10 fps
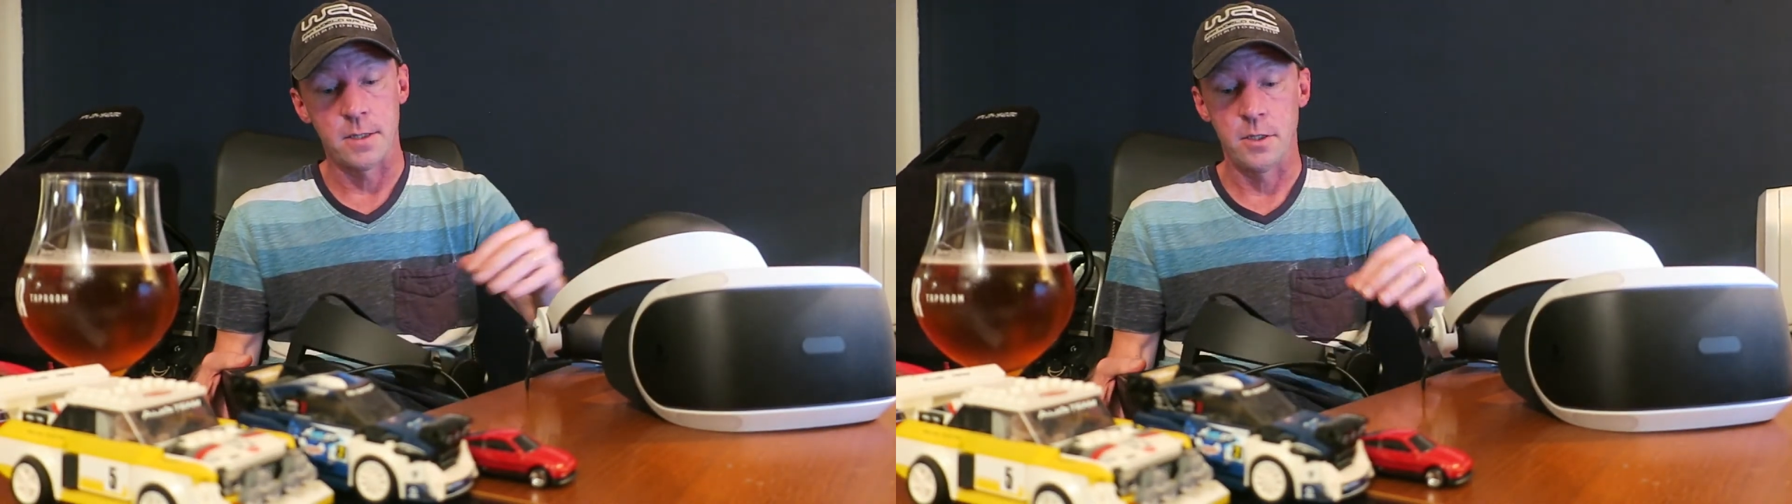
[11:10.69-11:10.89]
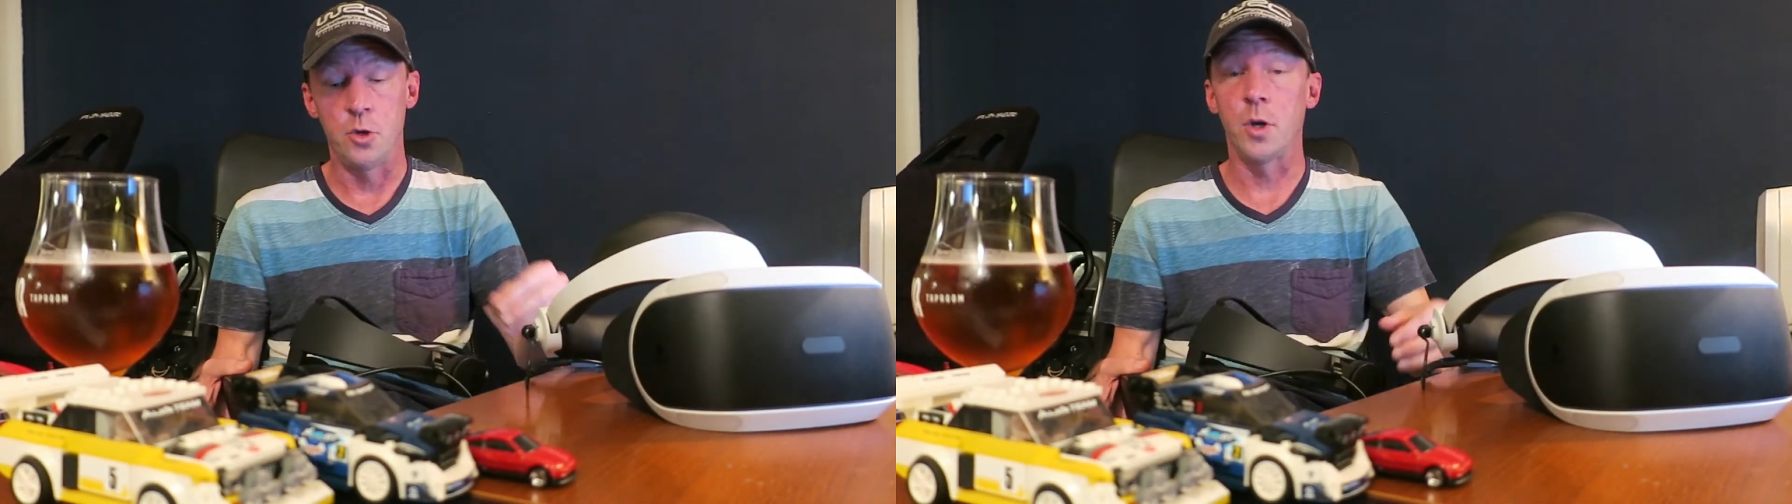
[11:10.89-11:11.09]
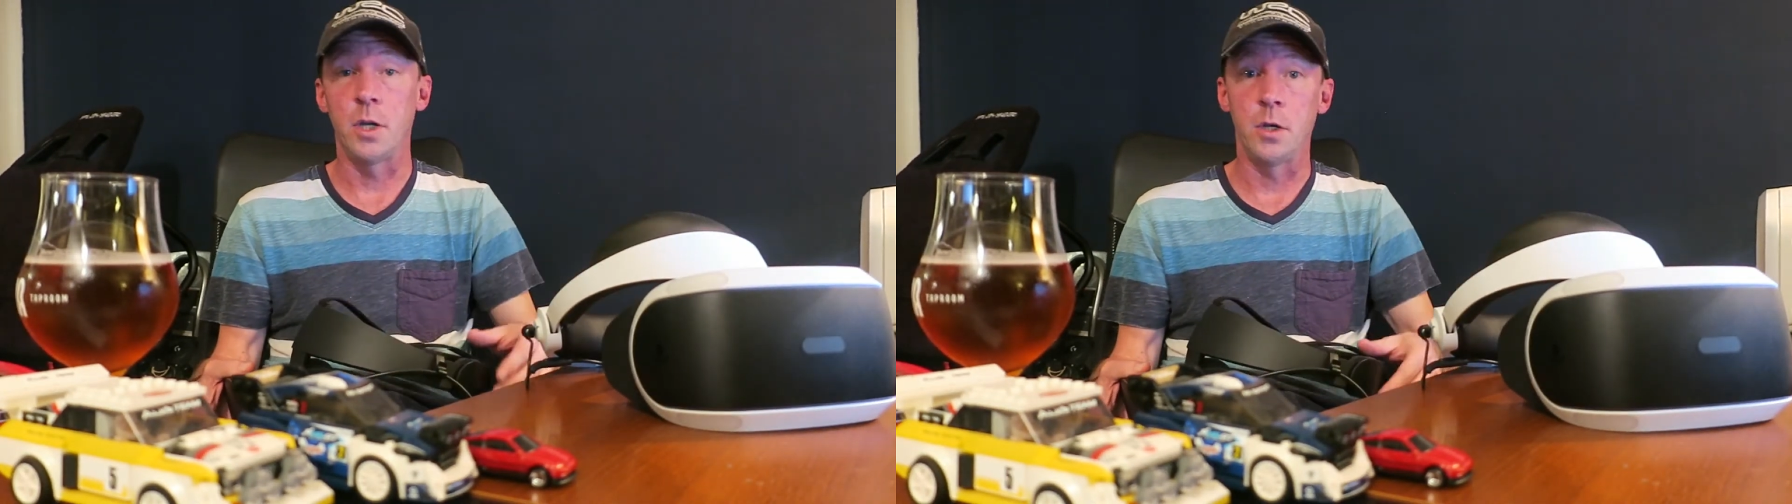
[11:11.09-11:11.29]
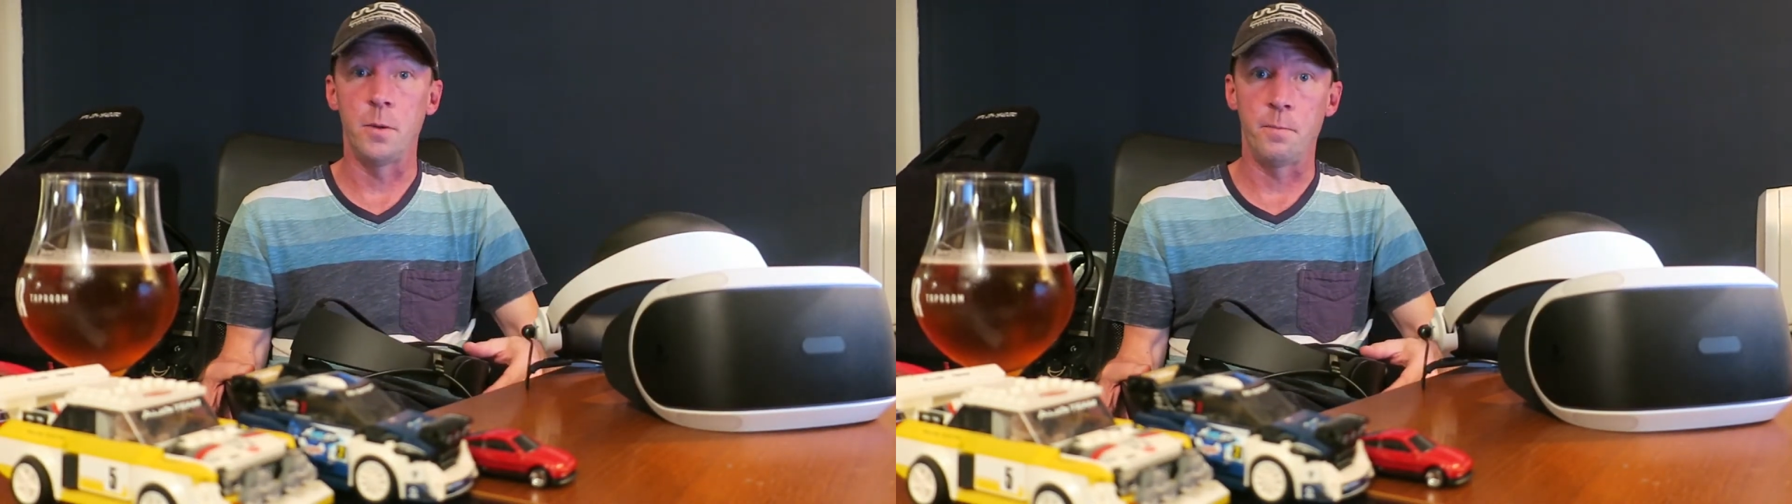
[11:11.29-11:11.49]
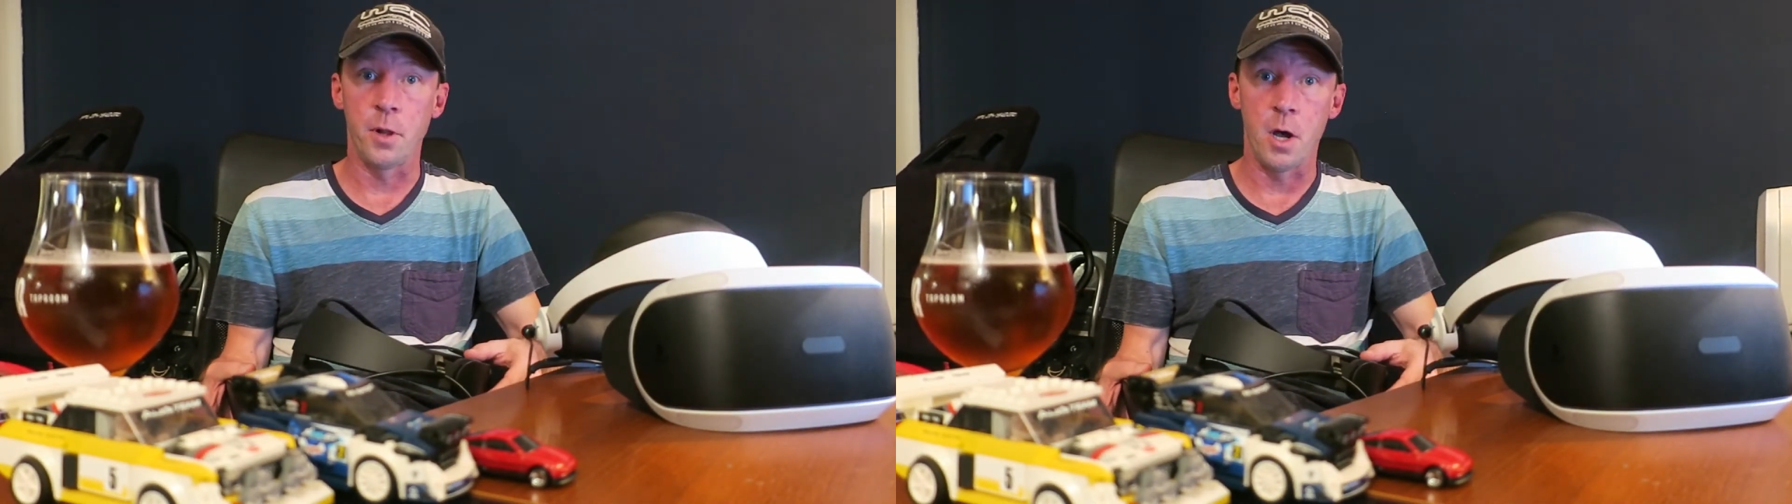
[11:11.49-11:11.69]
you
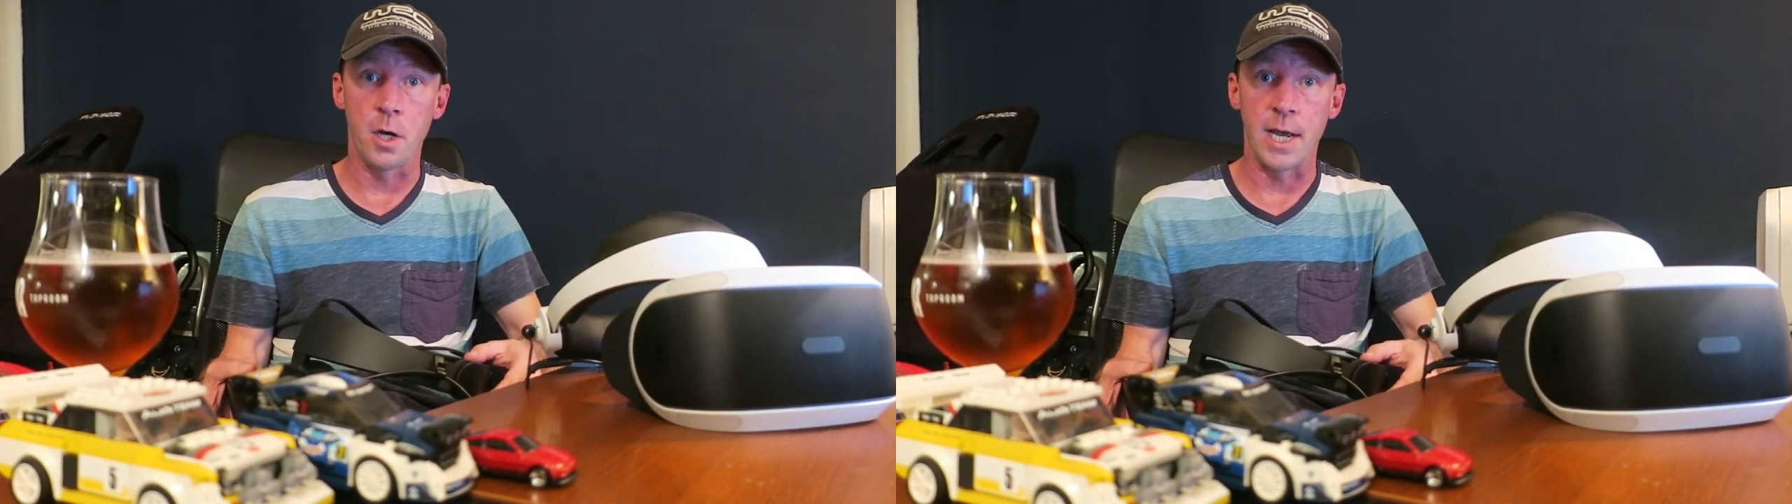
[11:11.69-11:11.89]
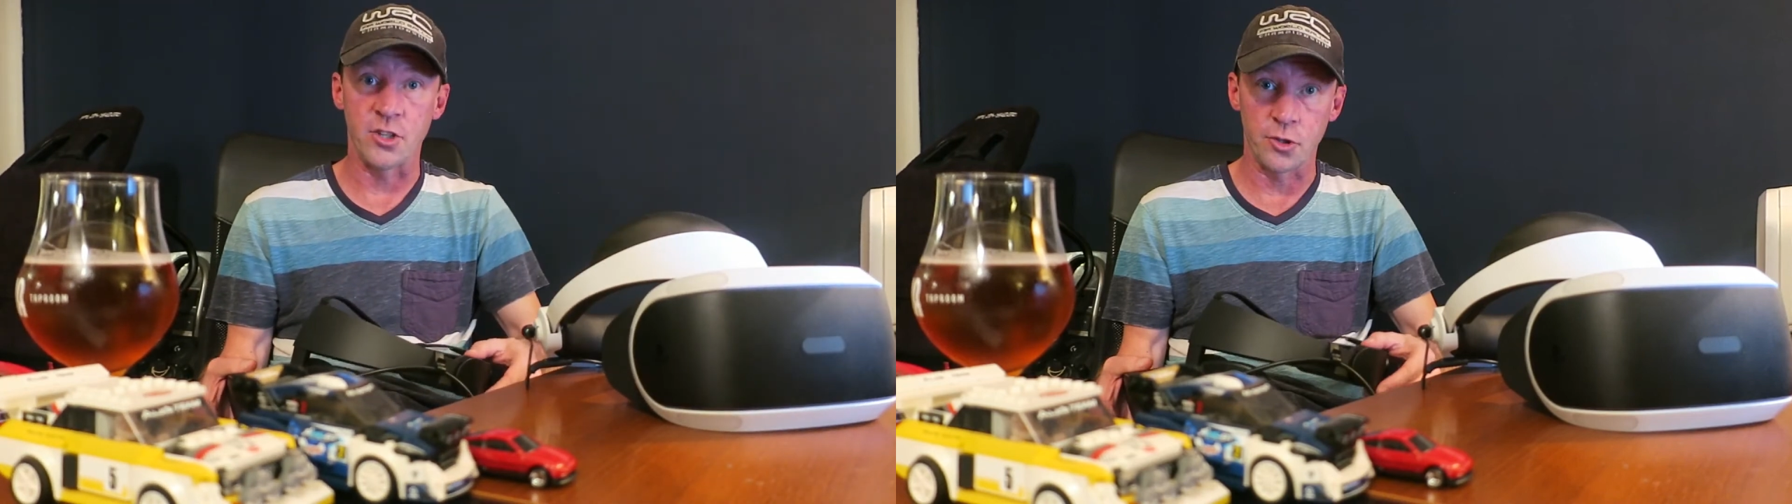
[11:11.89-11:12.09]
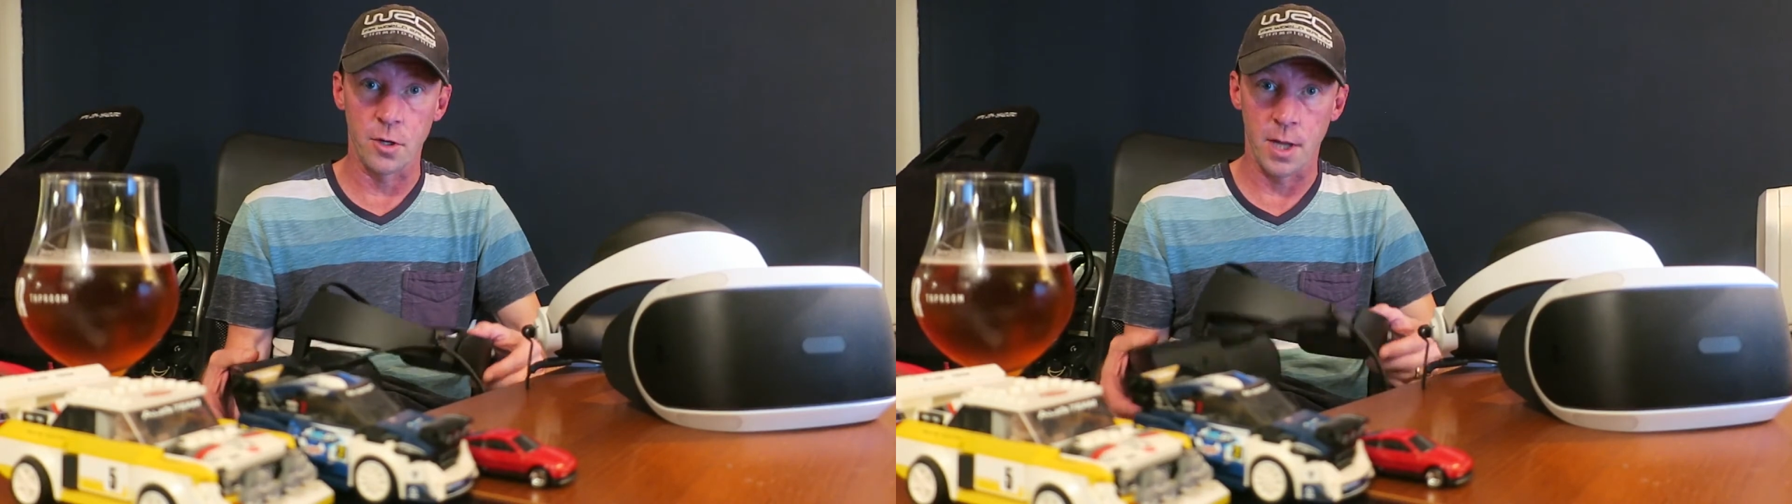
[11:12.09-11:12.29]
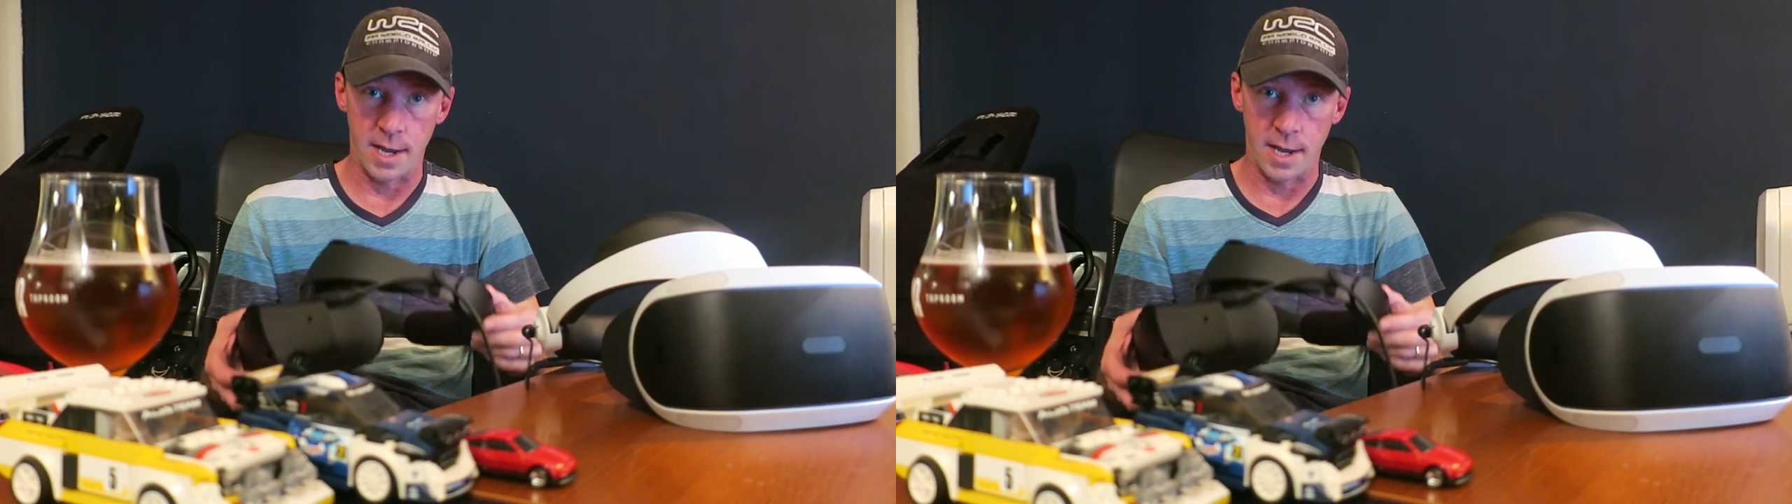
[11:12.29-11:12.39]
can plug external